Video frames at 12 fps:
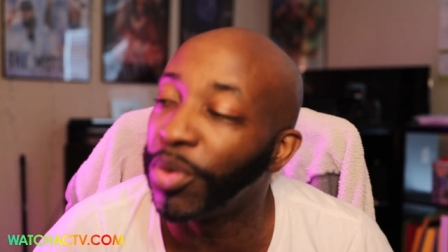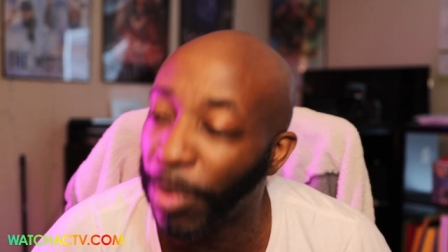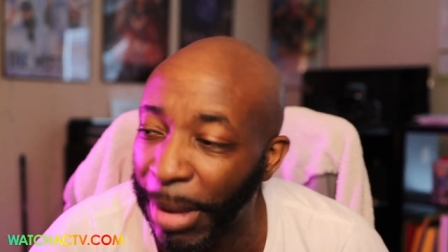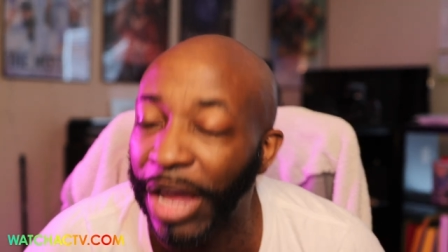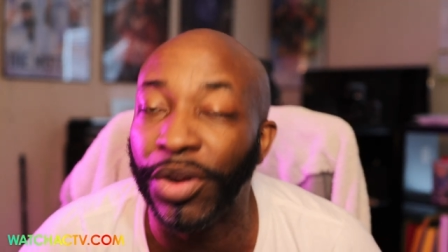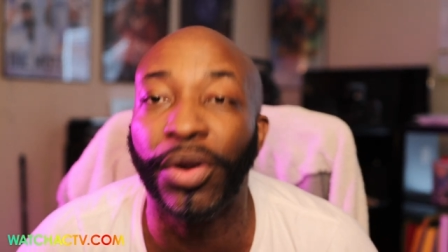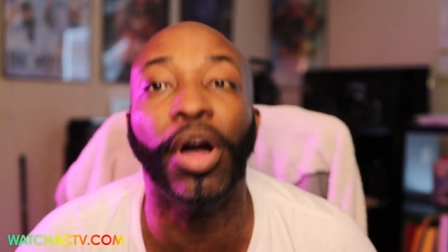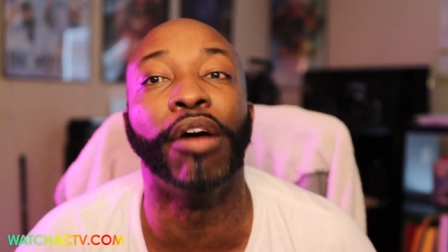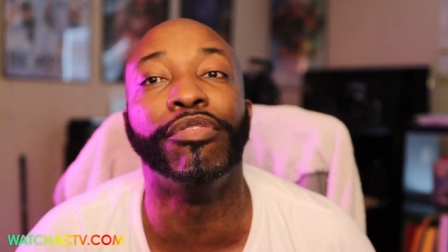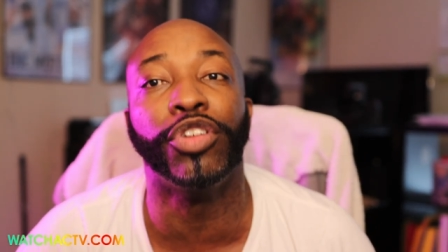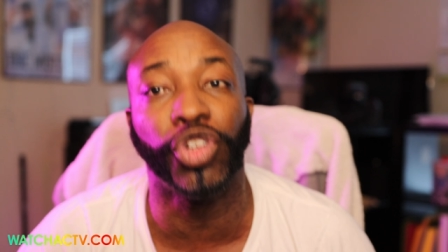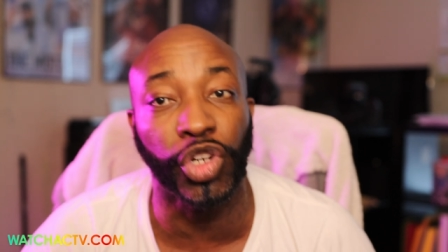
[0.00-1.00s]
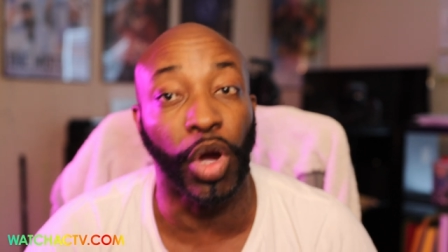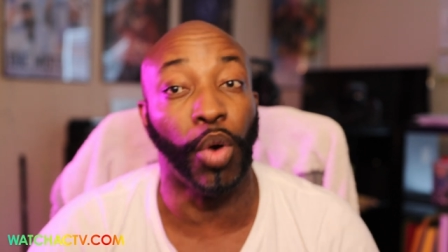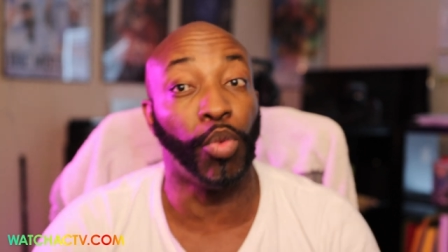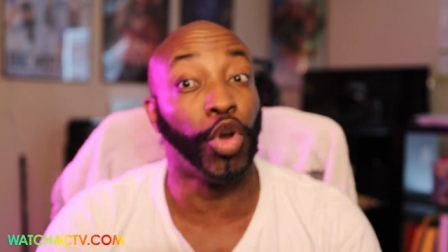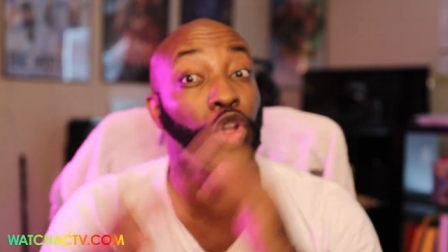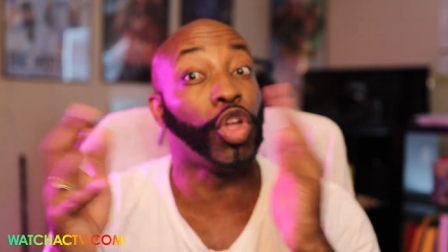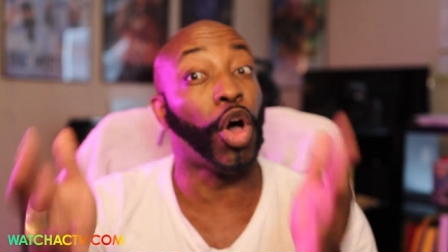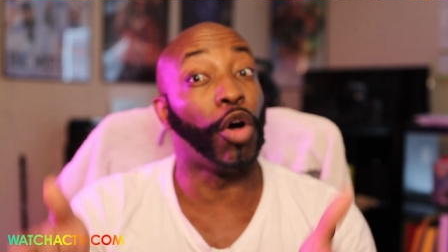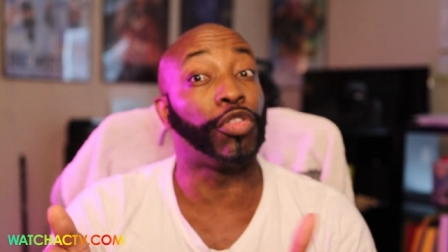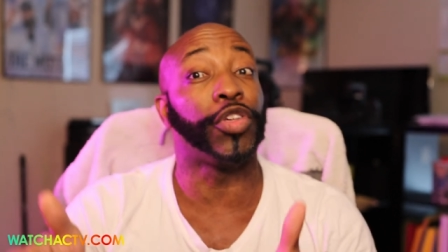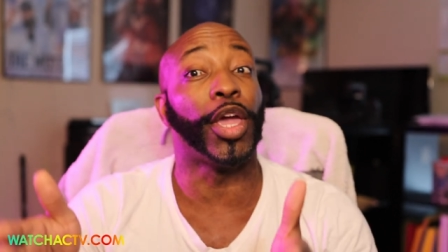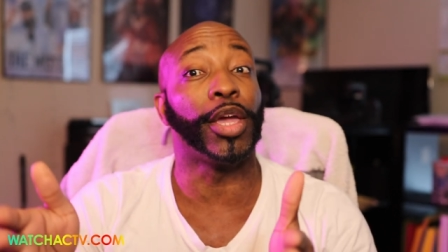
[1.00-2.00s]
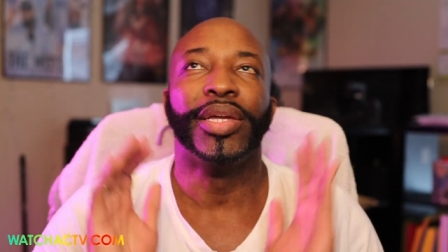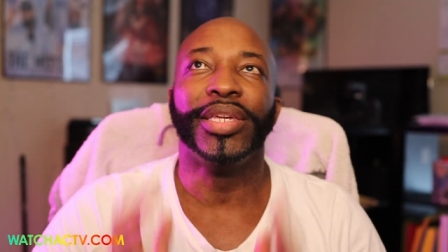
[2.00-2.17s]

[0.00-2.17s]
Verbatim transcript: the remainder of the show. What do y'all think?